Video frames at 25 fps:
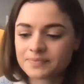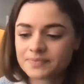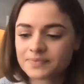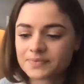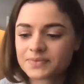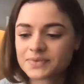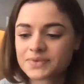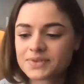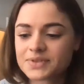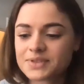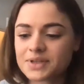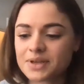
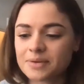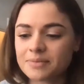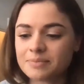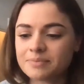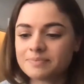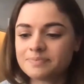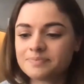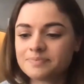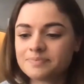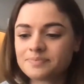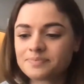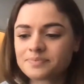
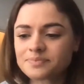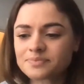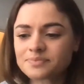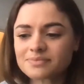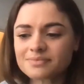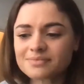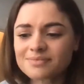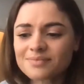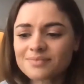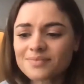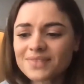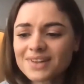some,
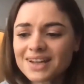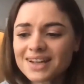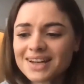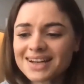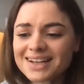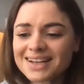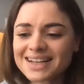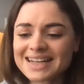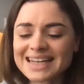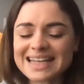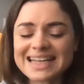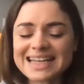like
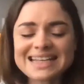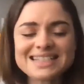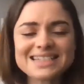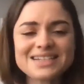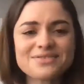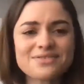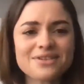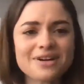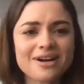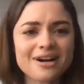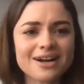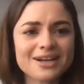an
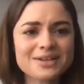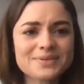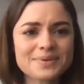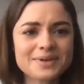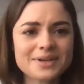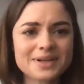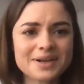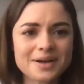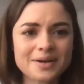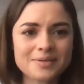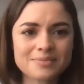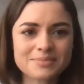easy ride
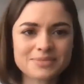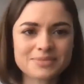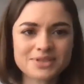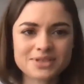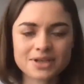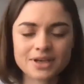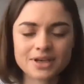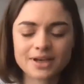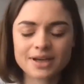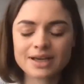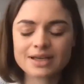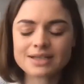when it comes
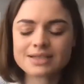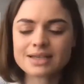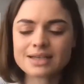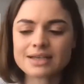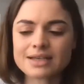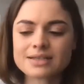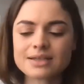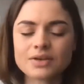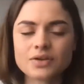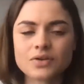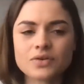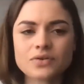to
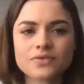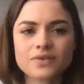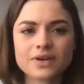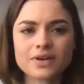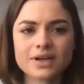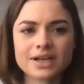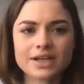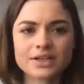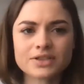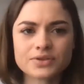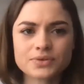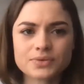assessing your
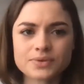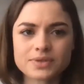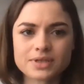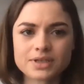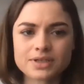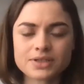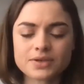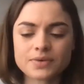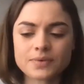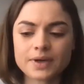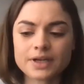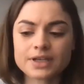financial
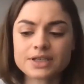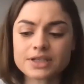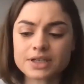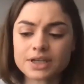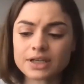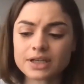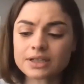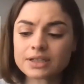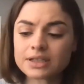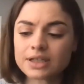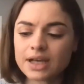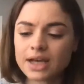
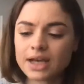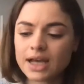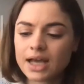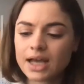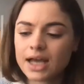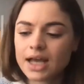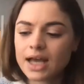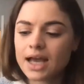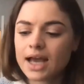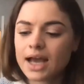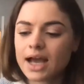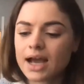situation,
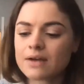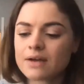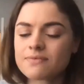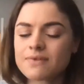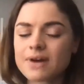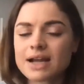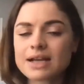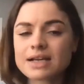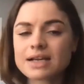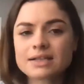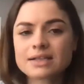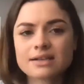and
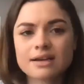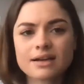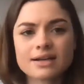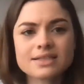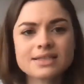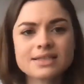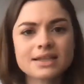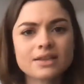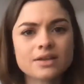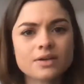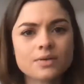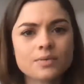
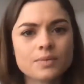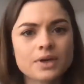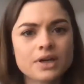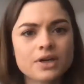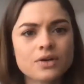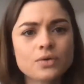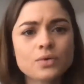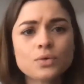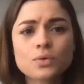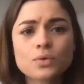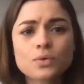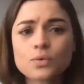recognizing that we're
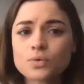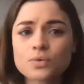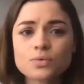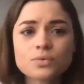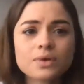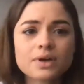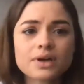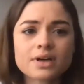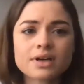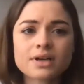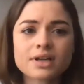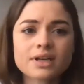all
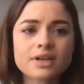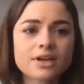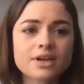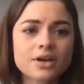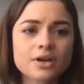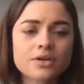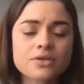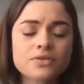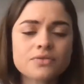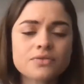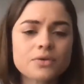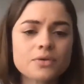going to
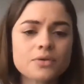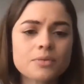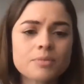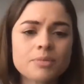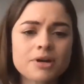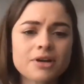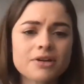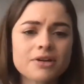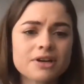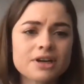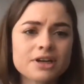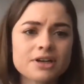go through a
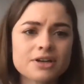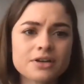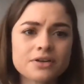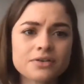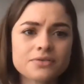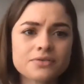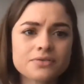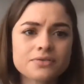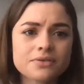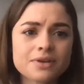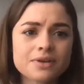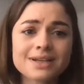period
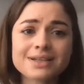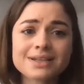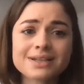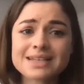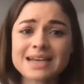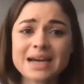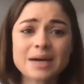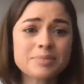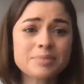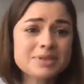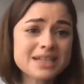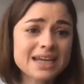of
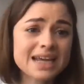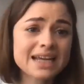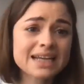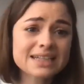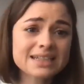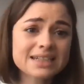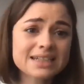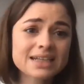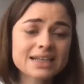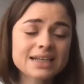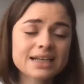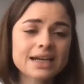
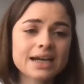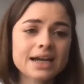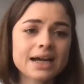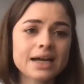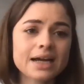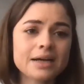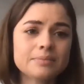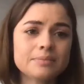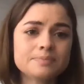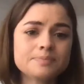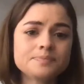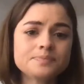adapting,
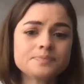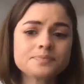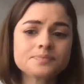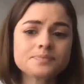and